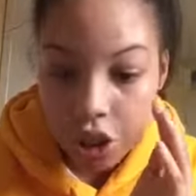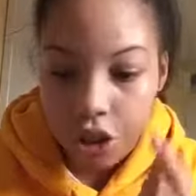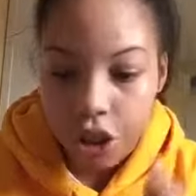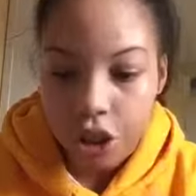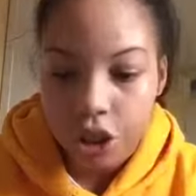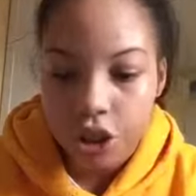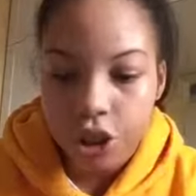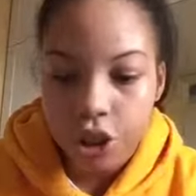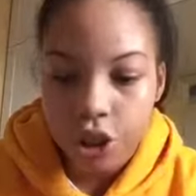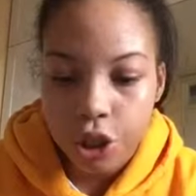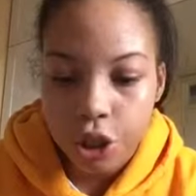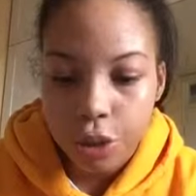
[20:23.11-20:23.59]

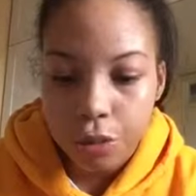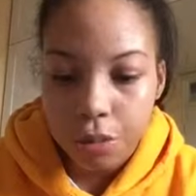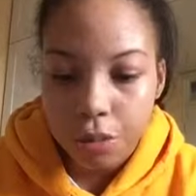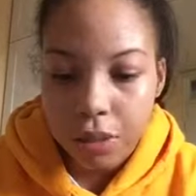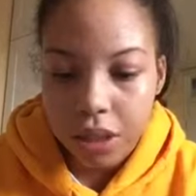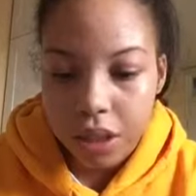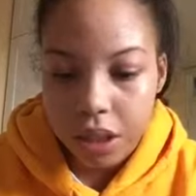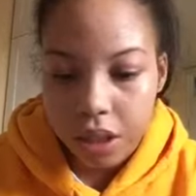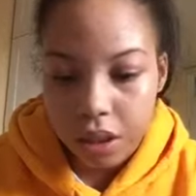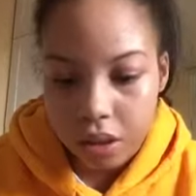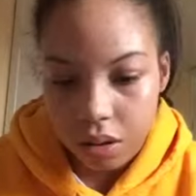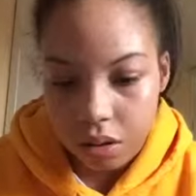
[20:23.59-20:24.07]
There's too
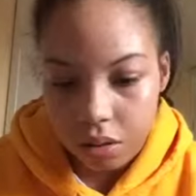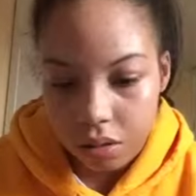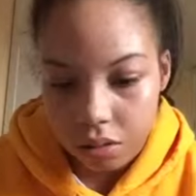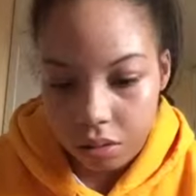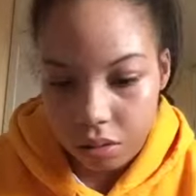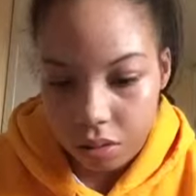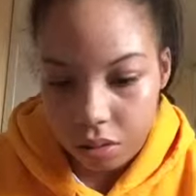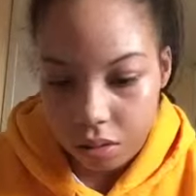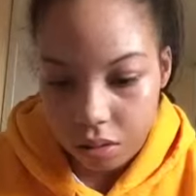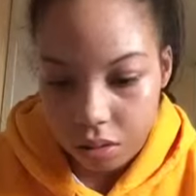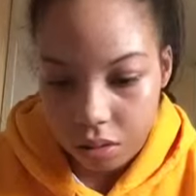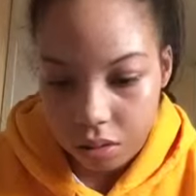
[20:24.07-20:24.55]
many. Oh
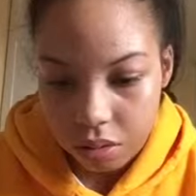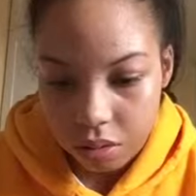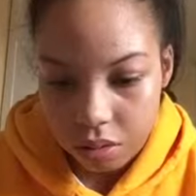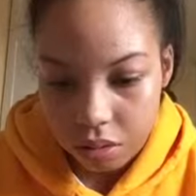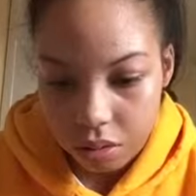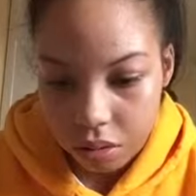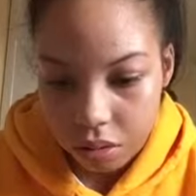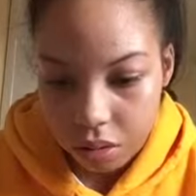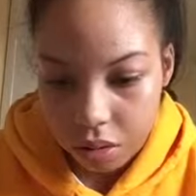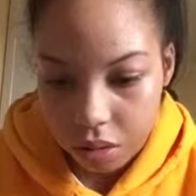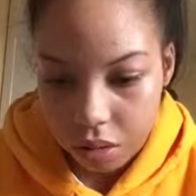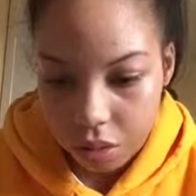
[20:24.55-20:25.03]
god.
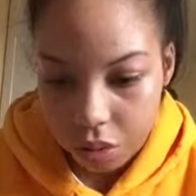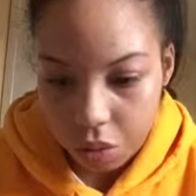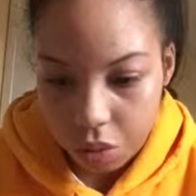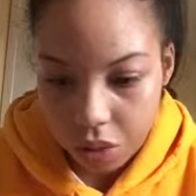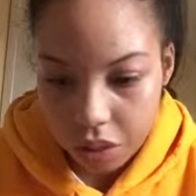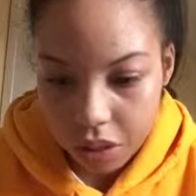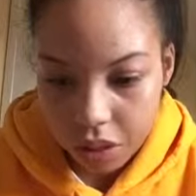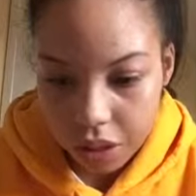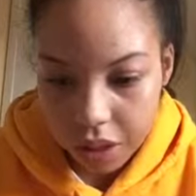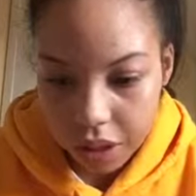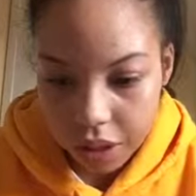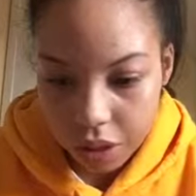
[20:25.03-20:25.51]
Oh god.
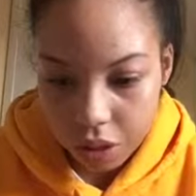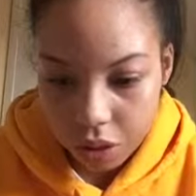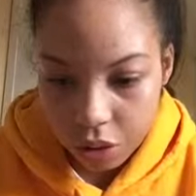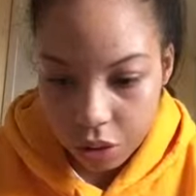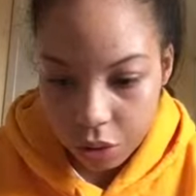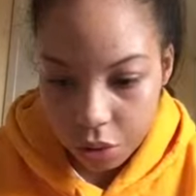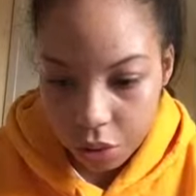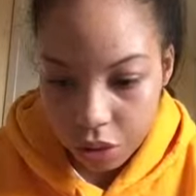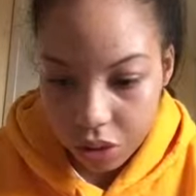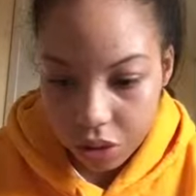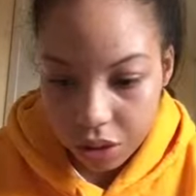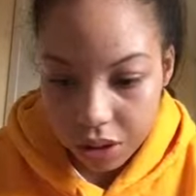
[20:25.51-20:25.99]
What did I do?
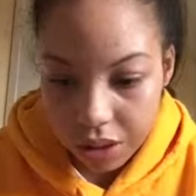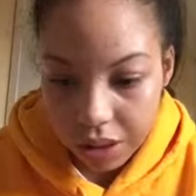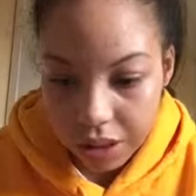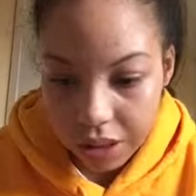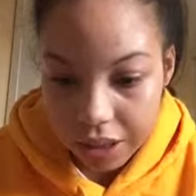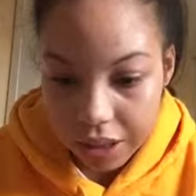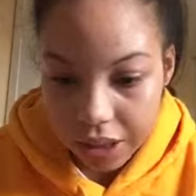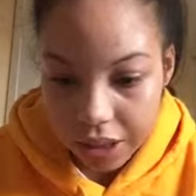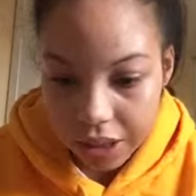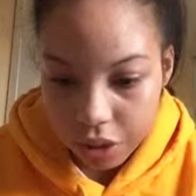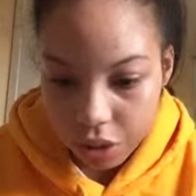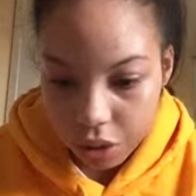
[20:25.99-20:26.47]
What
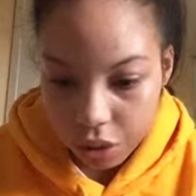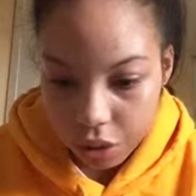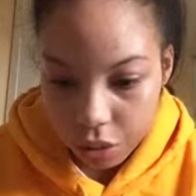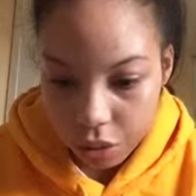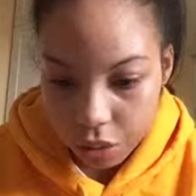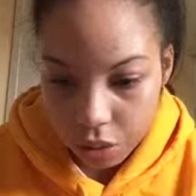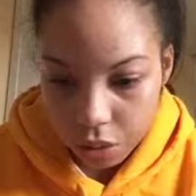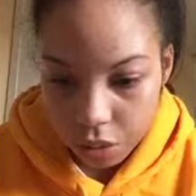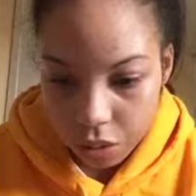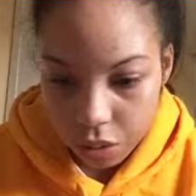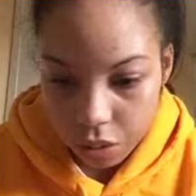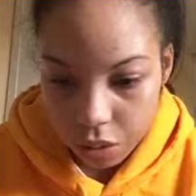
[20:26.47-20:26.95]
did I
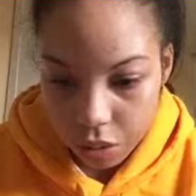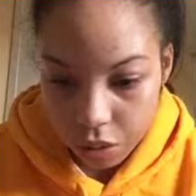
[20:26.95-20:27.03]
do?